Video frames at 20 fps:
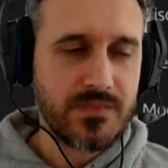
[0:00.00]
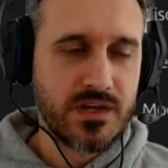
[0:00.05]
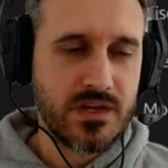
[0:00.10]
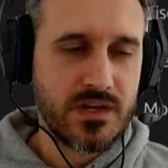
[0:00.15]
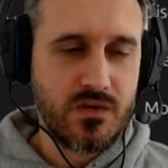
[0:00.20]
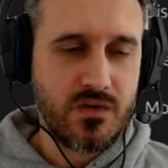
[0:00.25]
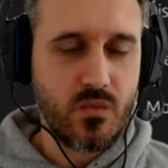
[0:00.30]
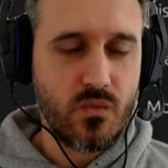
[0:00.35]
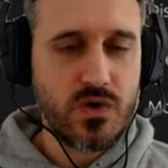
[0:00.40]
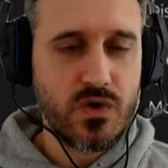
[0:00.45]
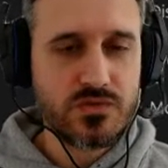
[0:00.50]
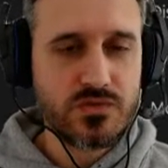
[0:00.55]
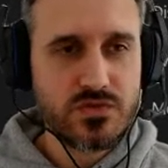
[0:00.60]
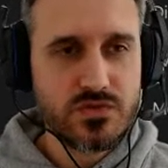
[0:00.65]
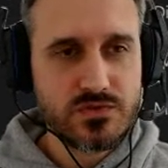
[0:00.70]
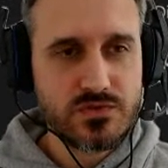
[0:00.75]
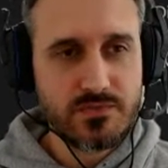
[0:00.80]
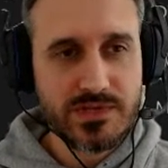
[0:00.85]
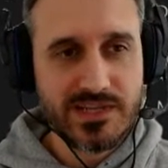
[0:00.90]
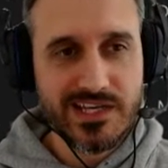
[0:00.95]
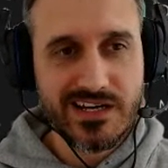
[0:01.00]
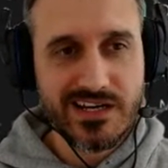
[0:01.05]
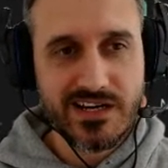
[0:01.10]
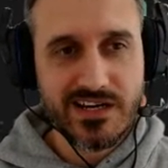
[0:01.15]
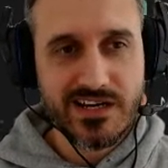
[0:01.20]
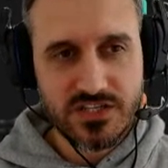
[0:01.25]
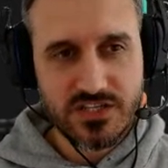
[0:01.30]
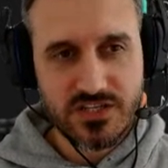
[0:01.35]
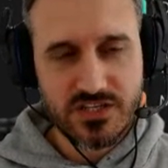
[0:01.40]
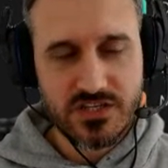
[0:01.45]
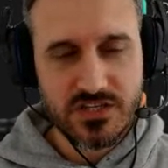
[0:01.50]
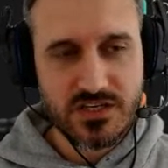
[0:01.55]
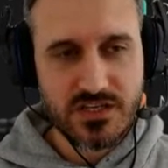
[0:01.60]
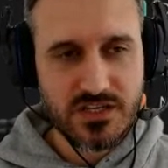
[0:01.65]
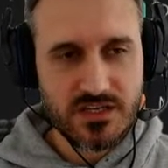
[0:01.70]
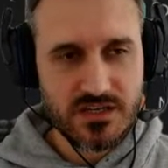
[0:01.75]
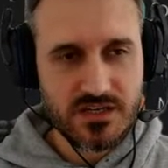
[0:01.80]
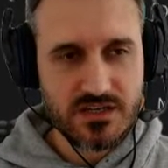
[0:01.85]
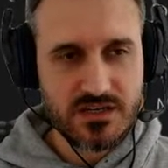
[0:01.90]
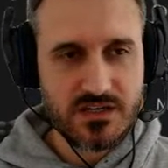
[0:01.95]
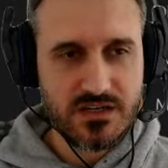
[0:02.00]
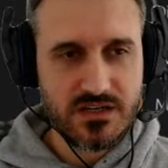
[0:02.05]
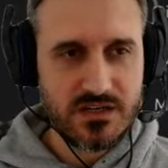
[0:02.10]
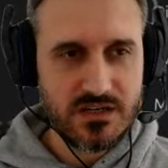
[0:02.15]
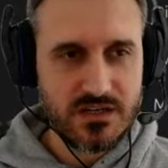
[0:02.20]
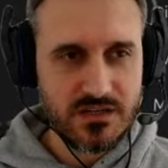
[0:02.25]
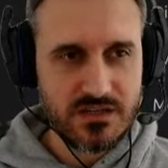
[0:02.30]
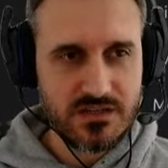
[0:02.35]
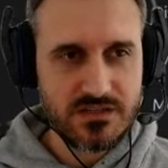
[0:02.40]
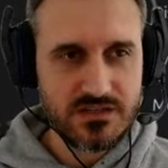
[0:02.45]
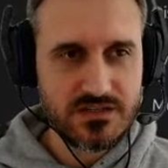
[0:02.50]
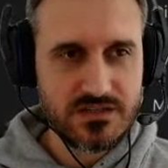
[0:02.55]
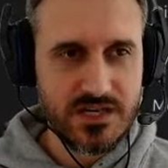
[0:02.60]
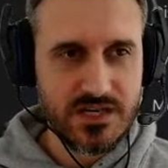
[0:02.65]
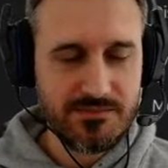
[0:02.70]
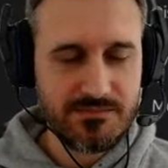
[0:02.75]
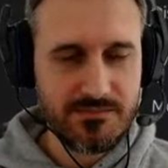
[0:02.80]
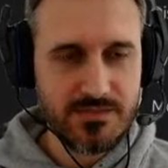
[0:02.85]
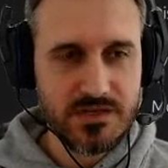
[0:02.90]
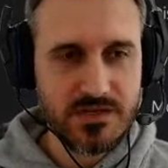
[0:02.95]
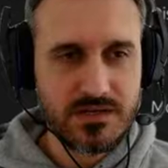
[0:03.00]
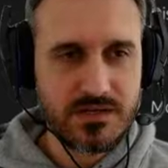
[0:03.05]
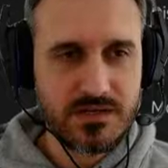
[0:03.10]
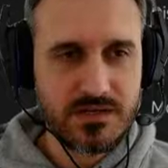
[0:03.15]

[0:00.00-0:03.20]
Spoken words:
walkthroughs, but there are actually some